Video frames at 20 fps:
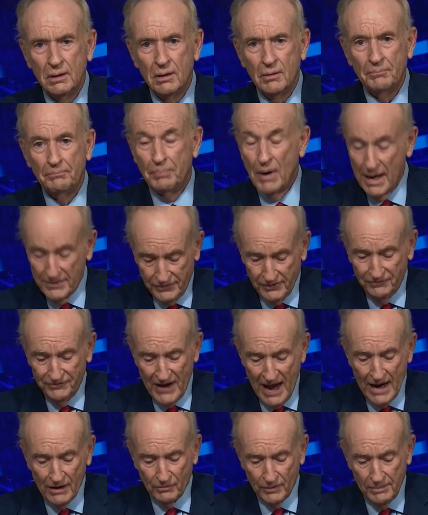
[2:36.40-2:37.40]
But the
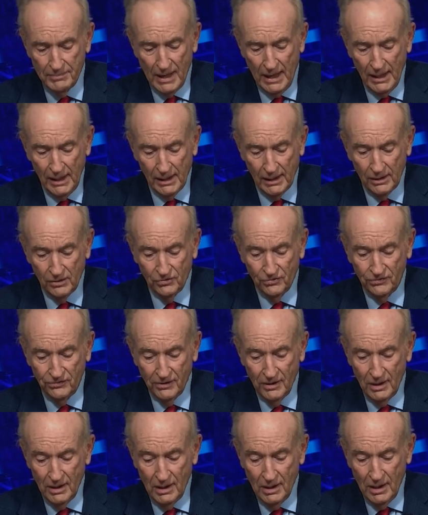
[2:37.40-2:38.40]
fact remains
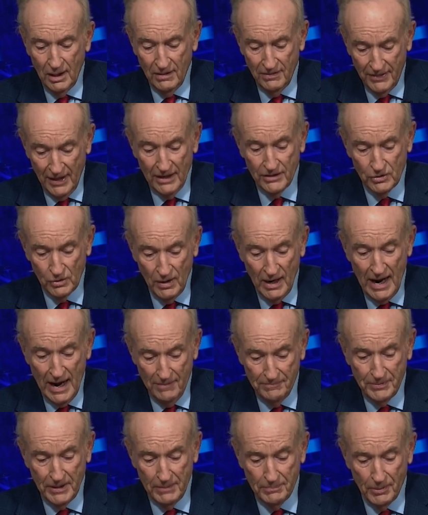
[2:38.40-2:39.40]
that you
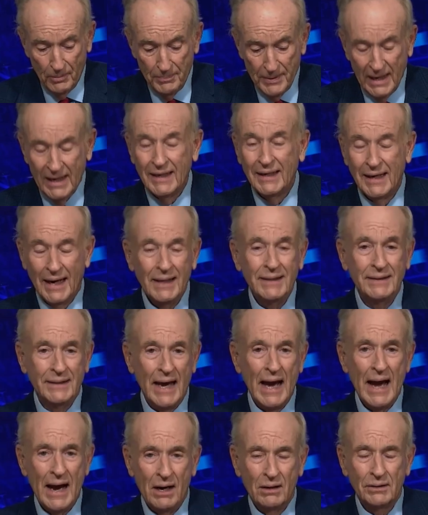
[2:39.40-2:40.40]
have people being gunned
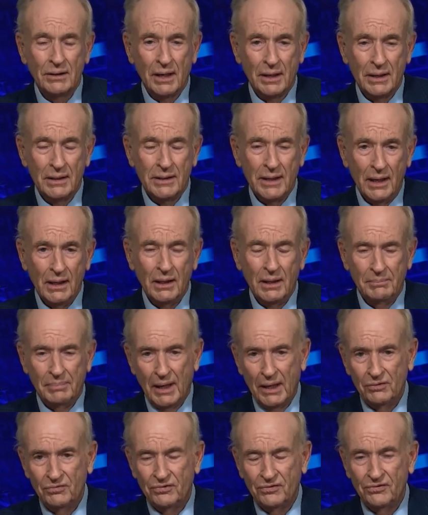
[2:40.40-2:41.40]
down on a daily
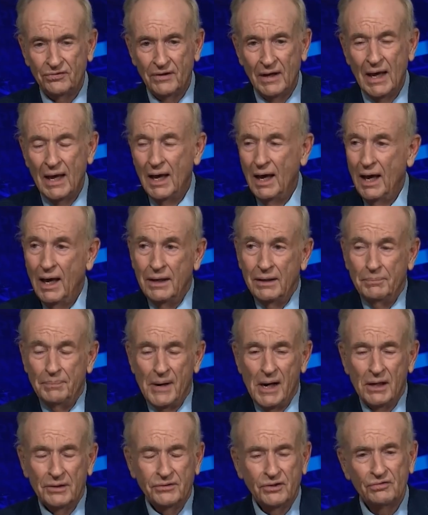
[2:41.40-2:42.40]
basis, and the
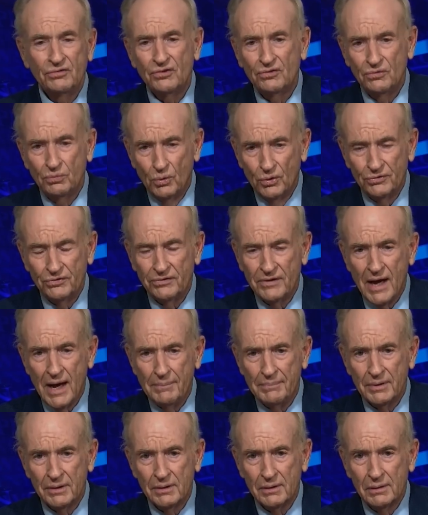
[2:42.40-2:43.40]
politicians won't
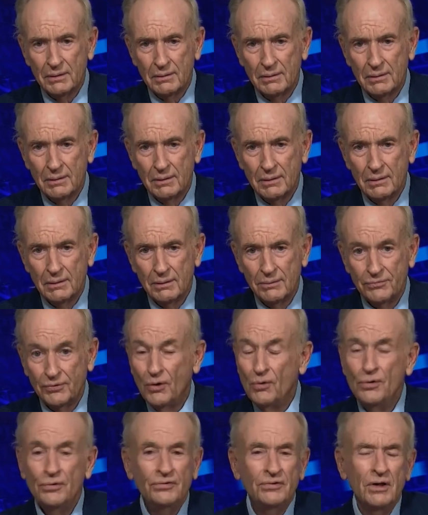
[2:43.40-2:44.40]
stop it.
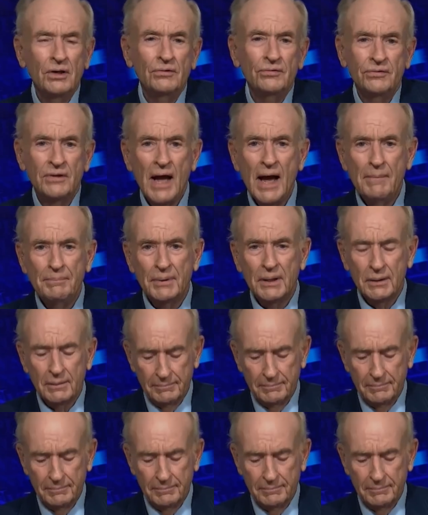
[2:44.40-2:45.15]
So who's going to stop it?